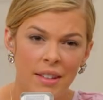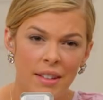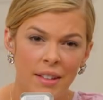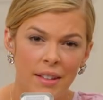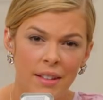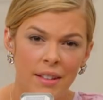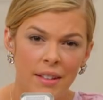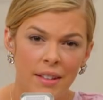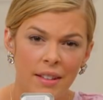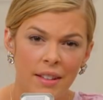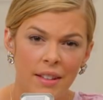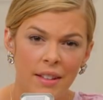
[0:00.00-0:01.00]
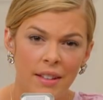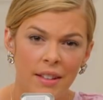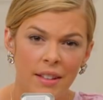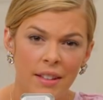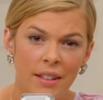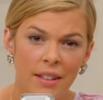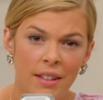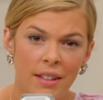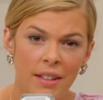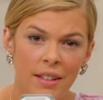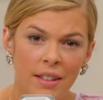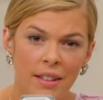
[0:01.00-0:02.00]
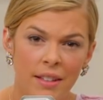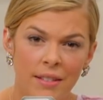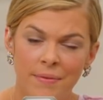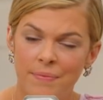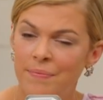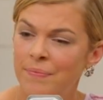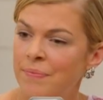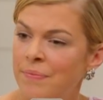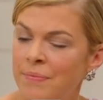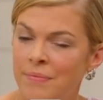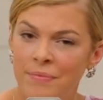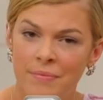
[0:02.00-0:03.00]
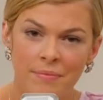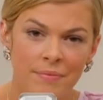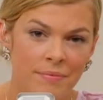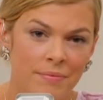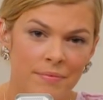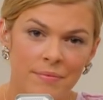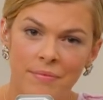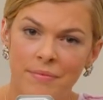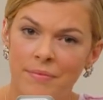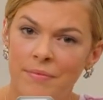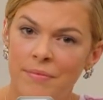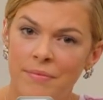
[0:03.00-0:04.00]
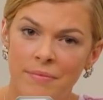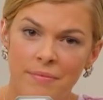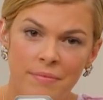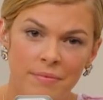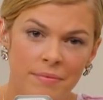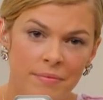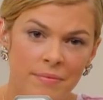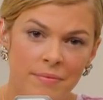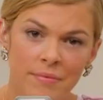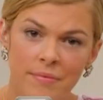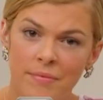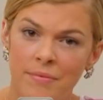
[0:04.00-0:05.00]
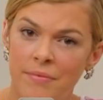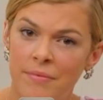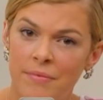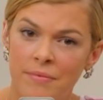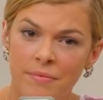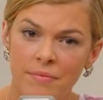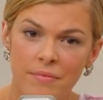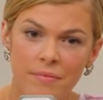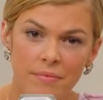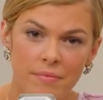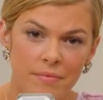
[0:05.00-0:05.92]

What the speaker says: This person isn't speaking.